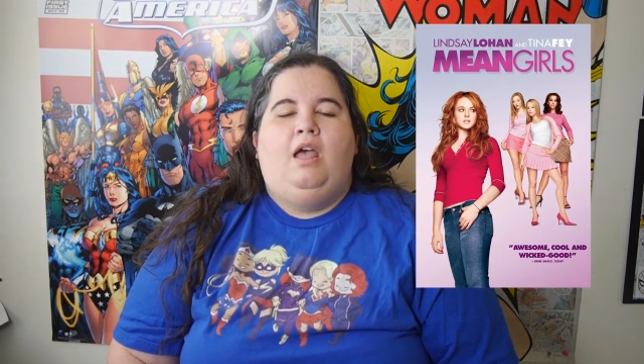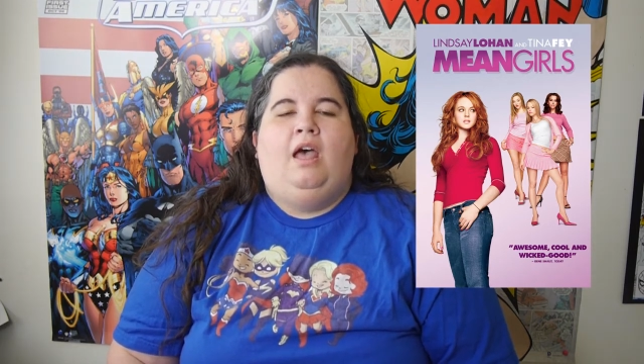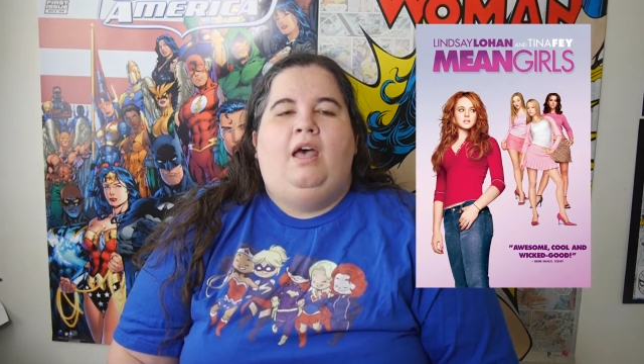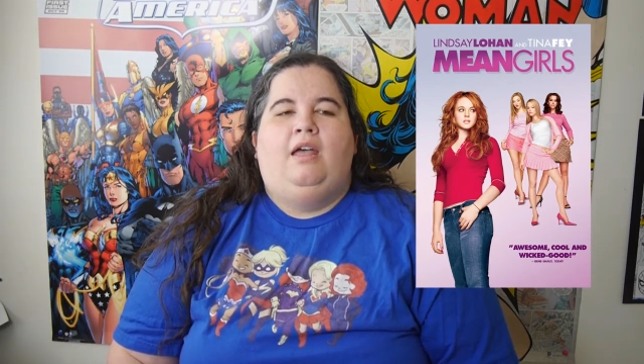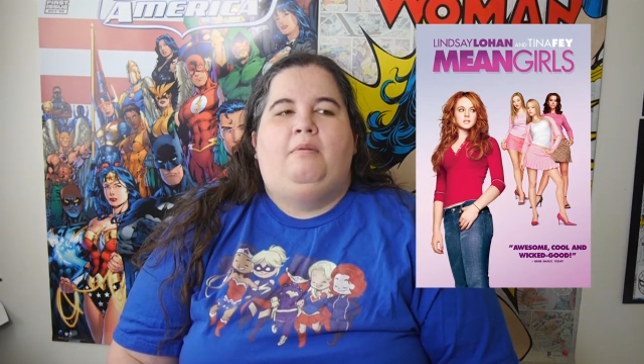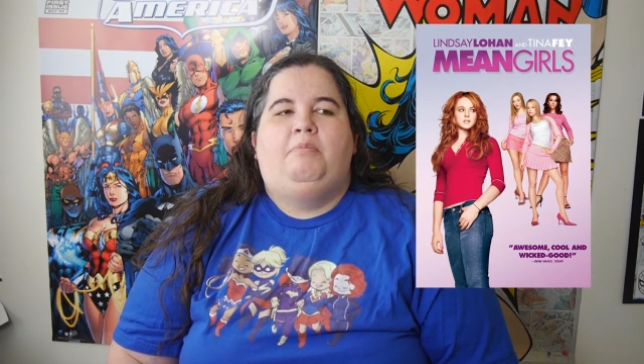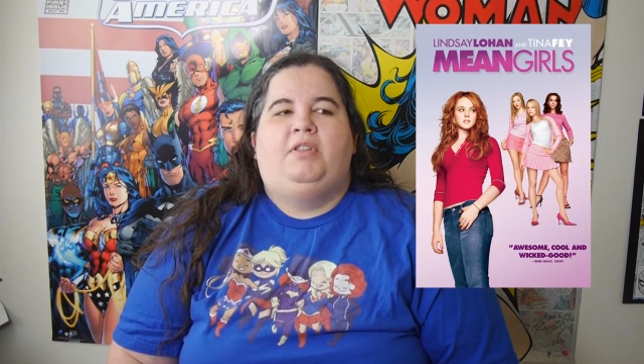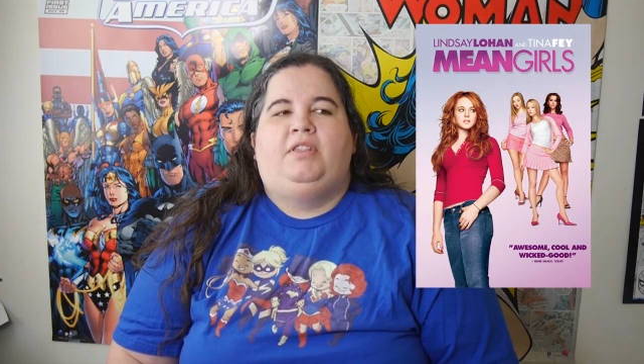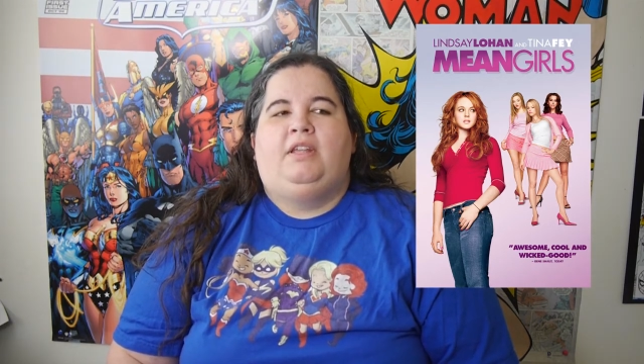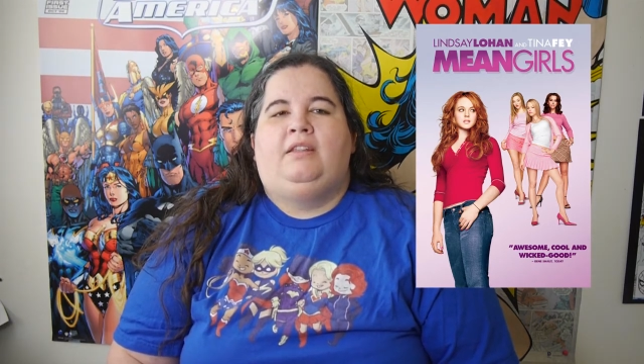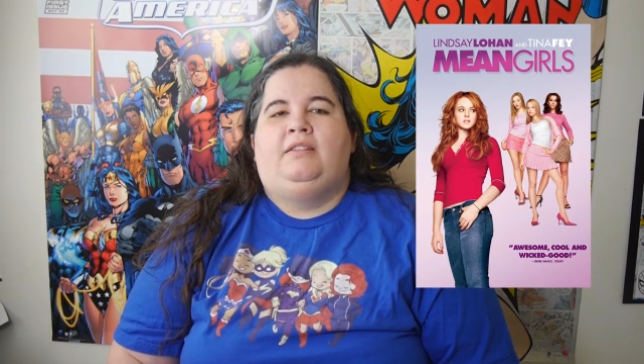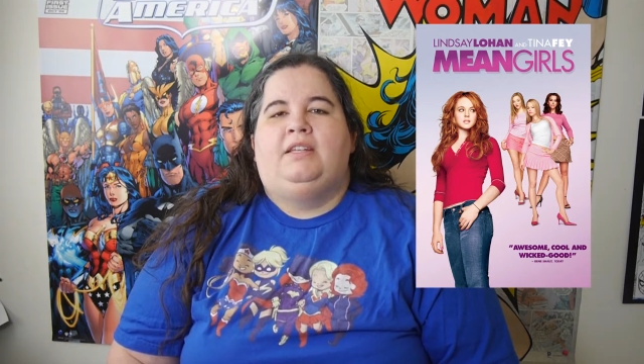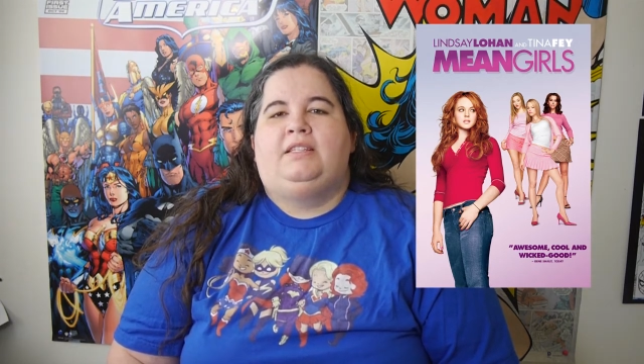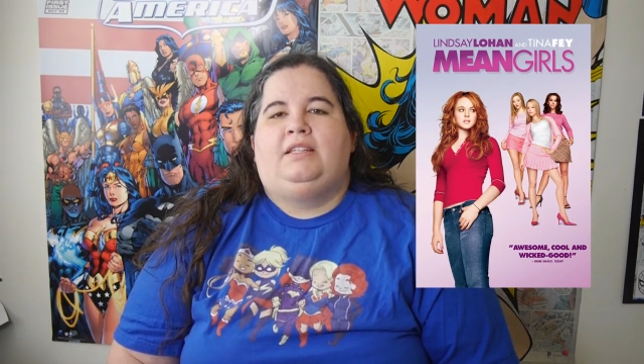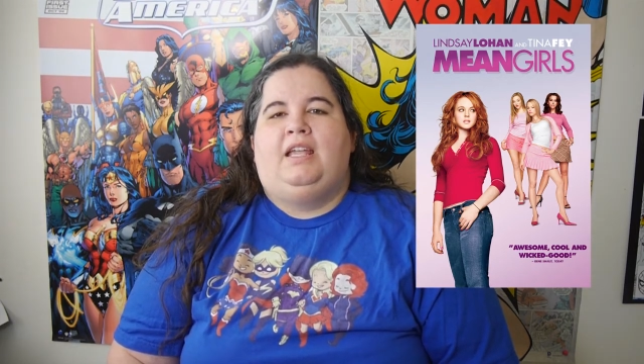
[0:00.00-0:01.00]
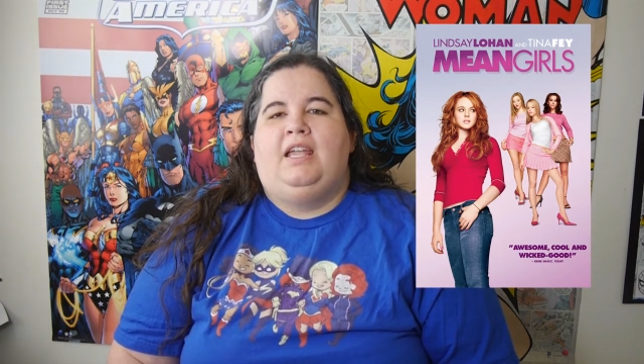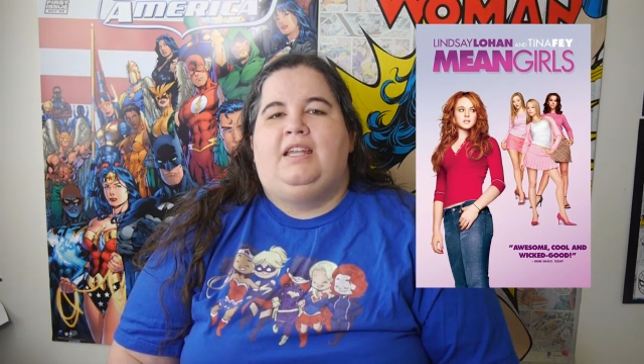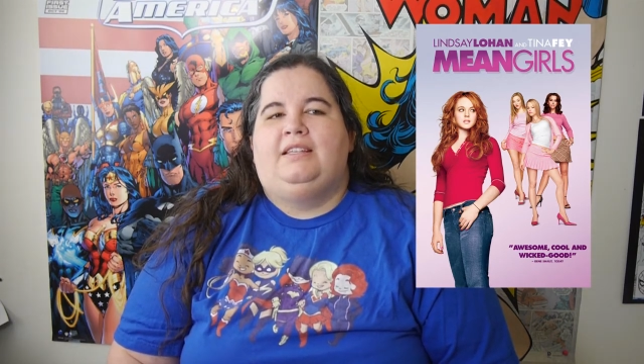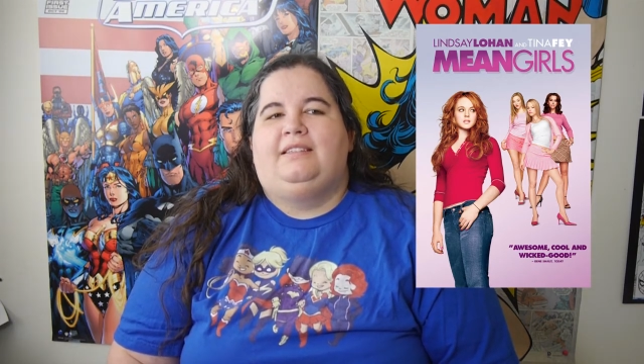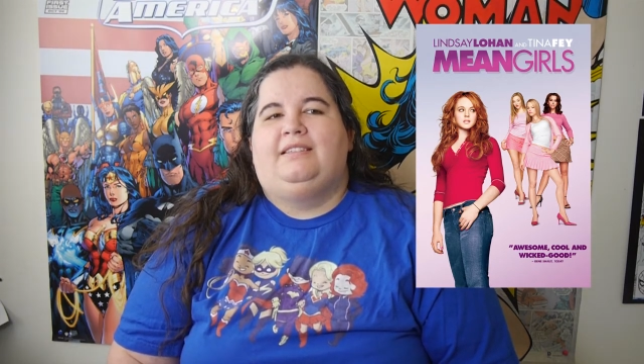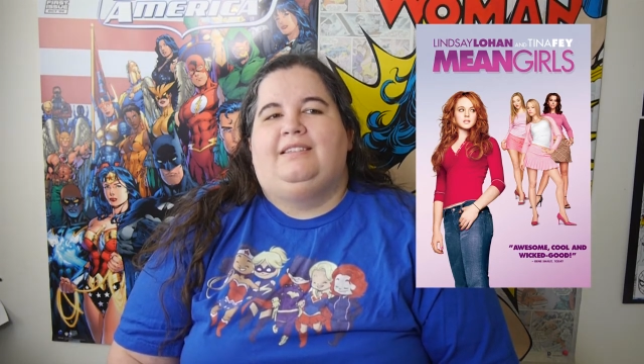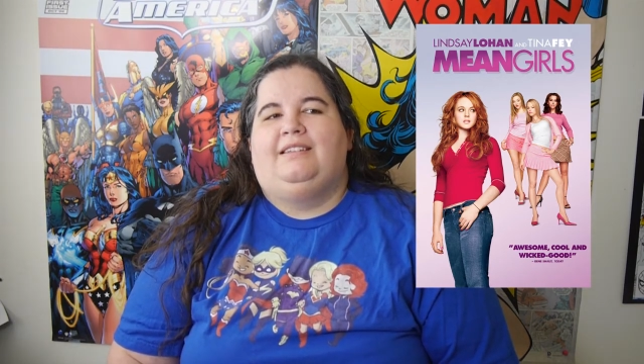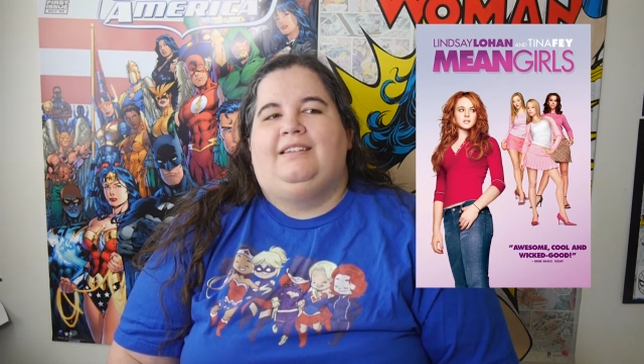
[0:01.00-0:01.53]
but in this case,